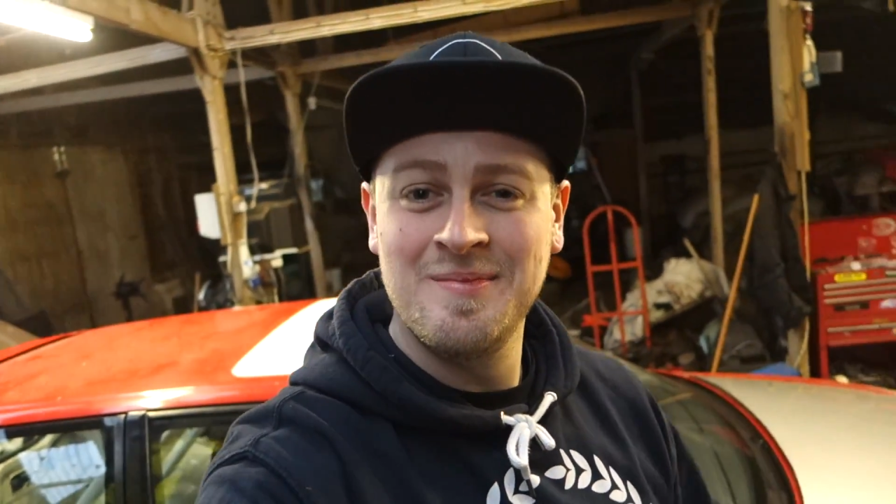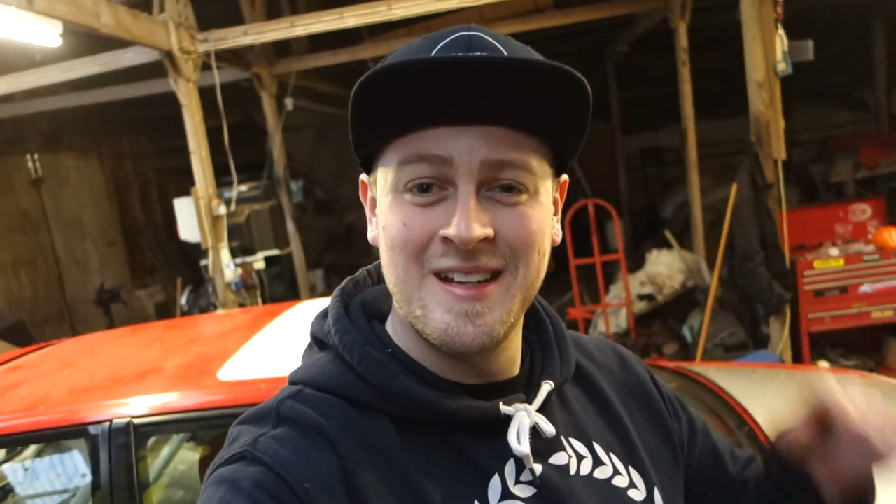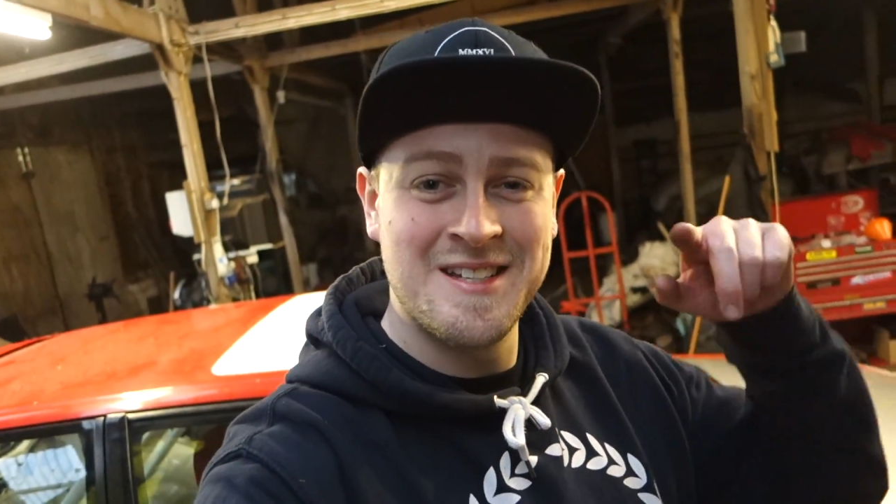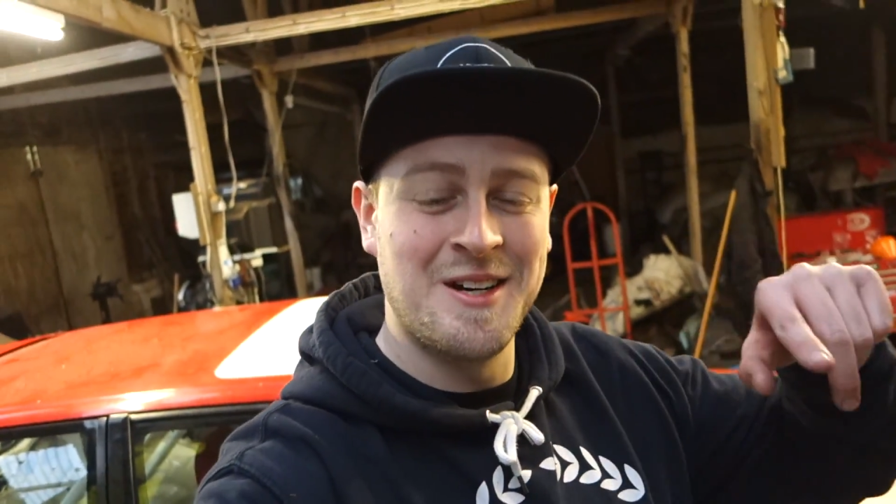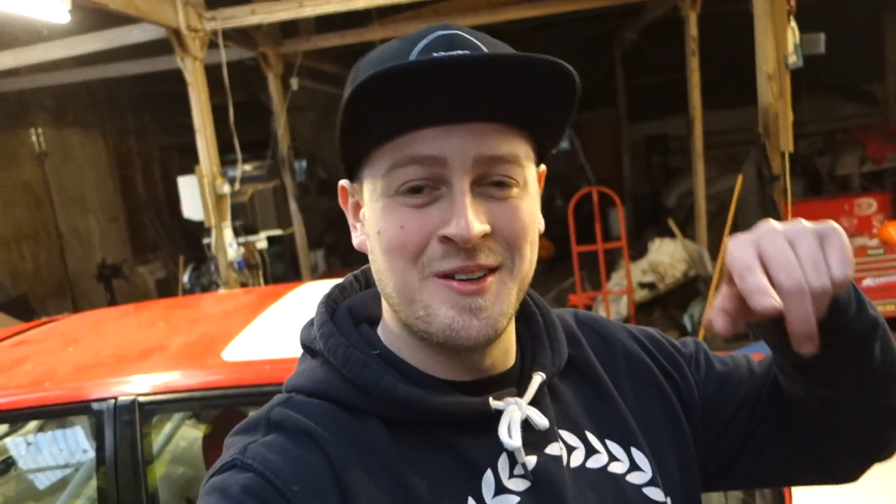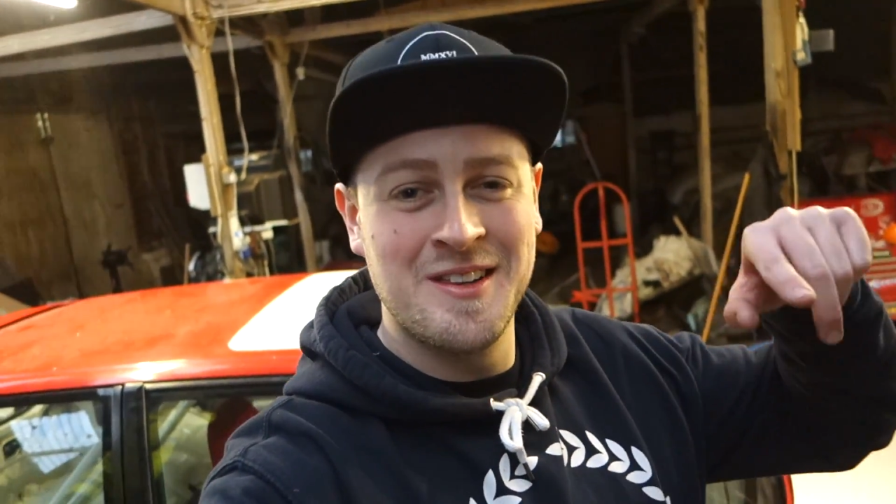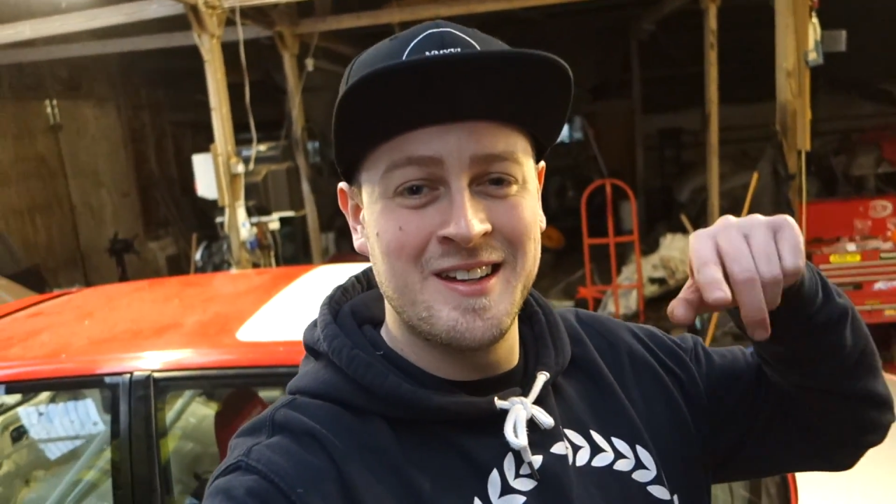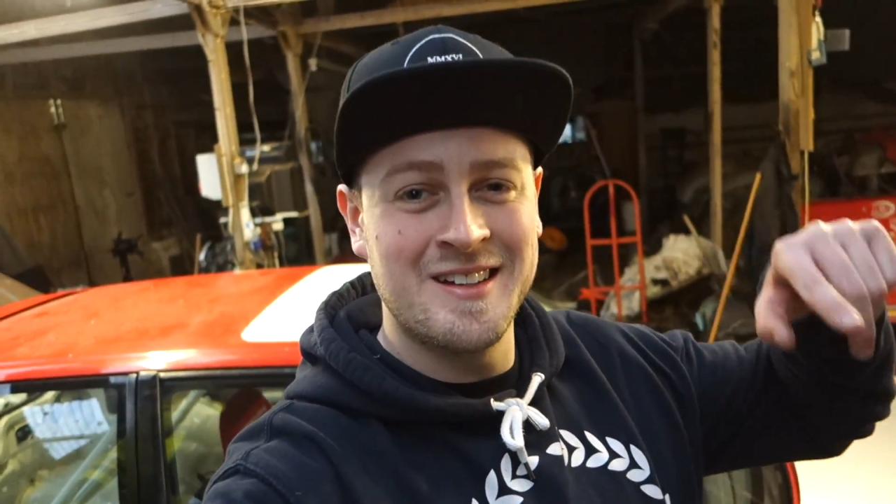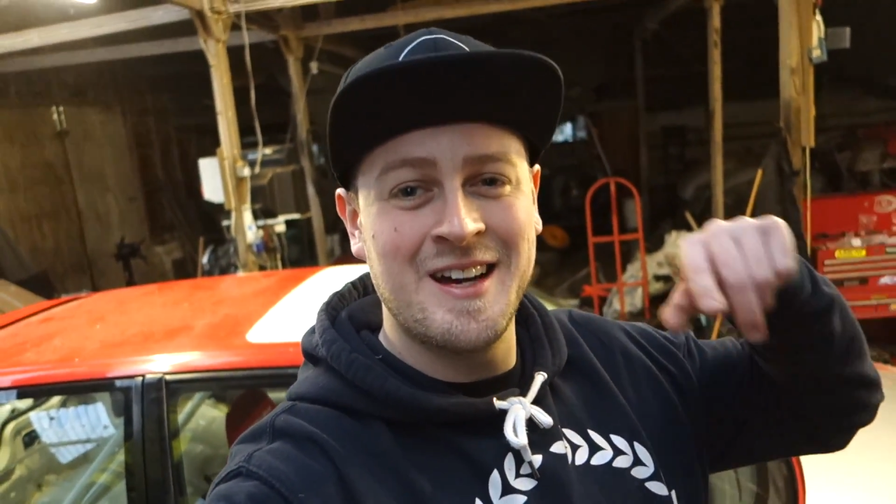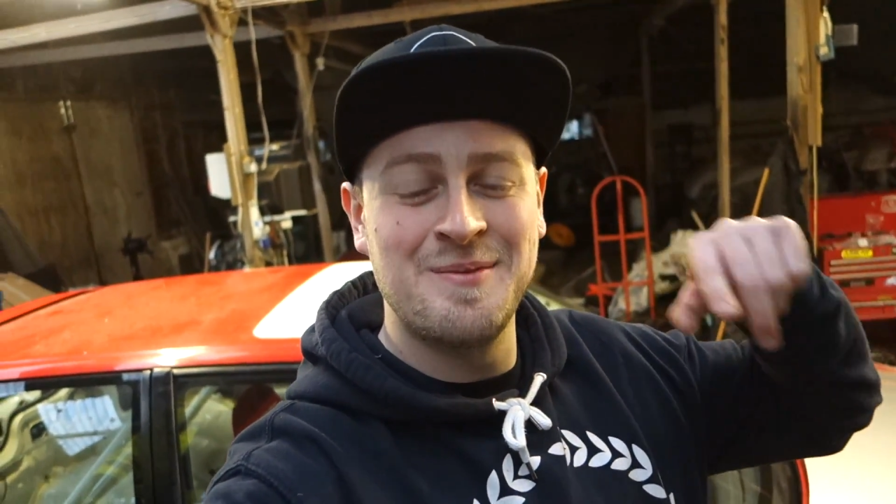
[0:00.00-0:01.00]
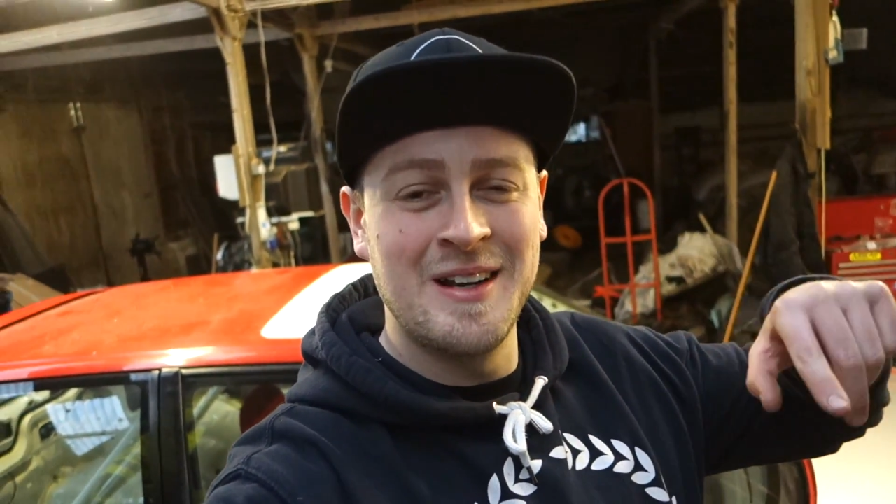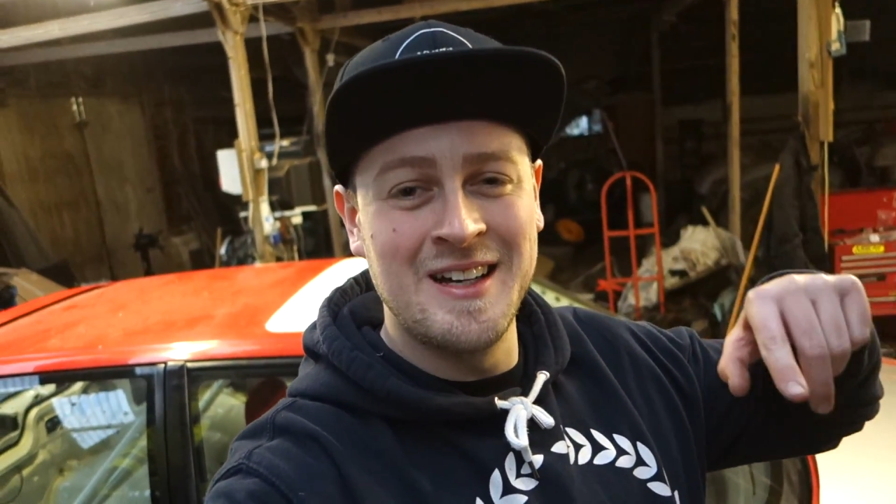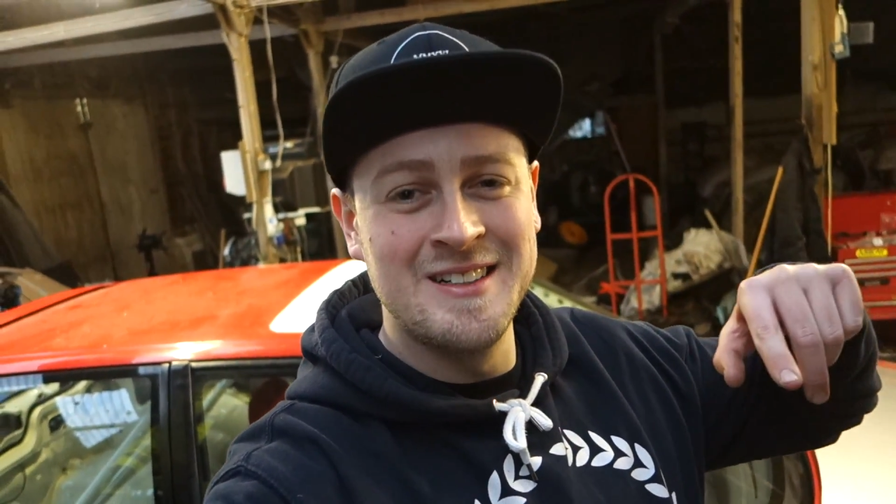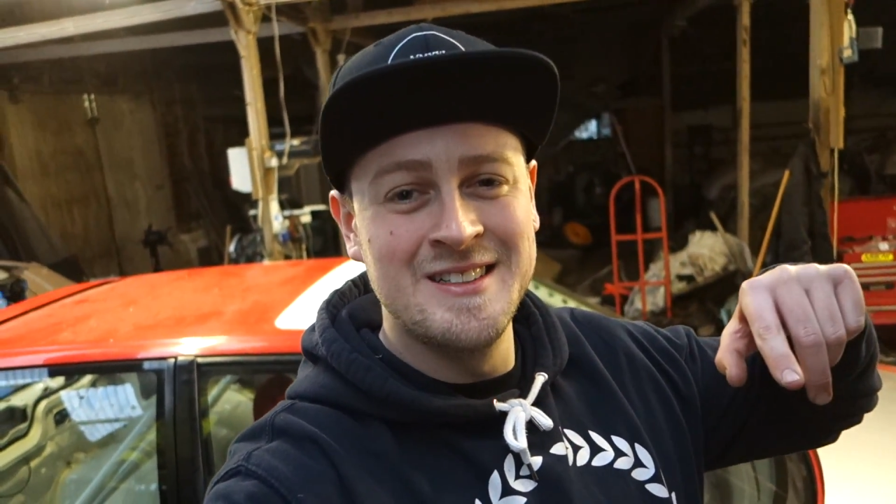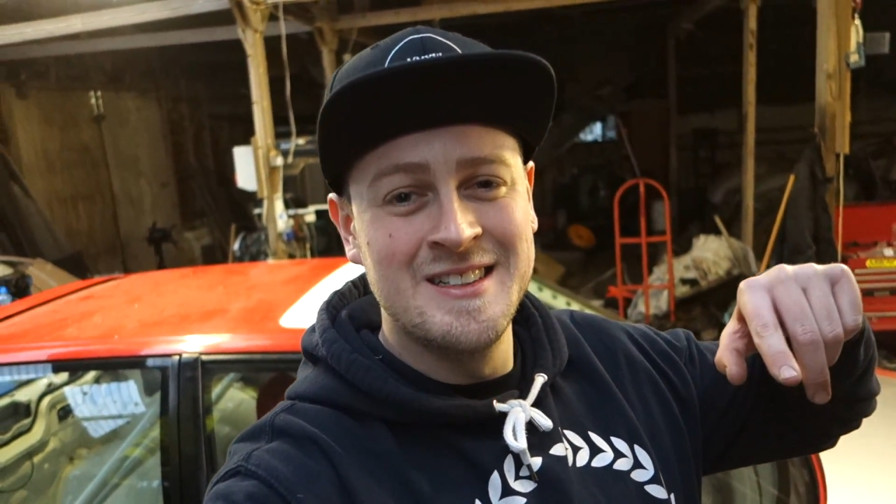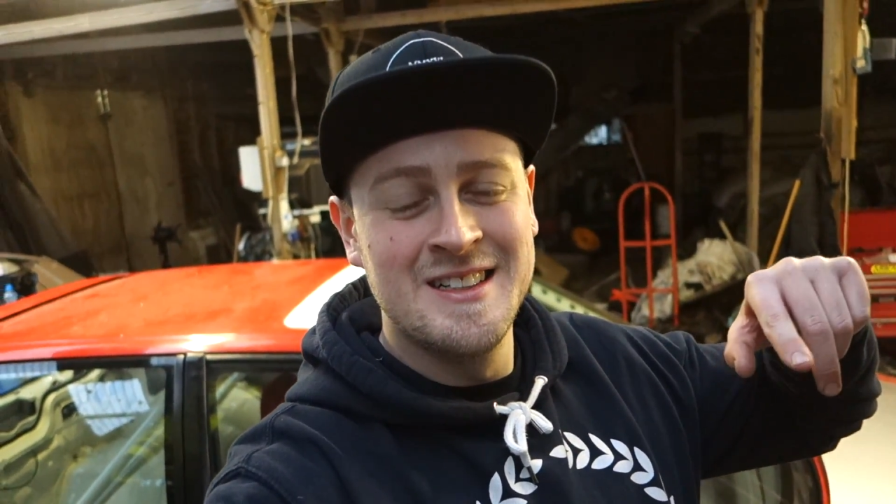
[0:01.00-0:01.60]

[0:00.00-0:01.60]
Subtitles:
let us know what you think down below,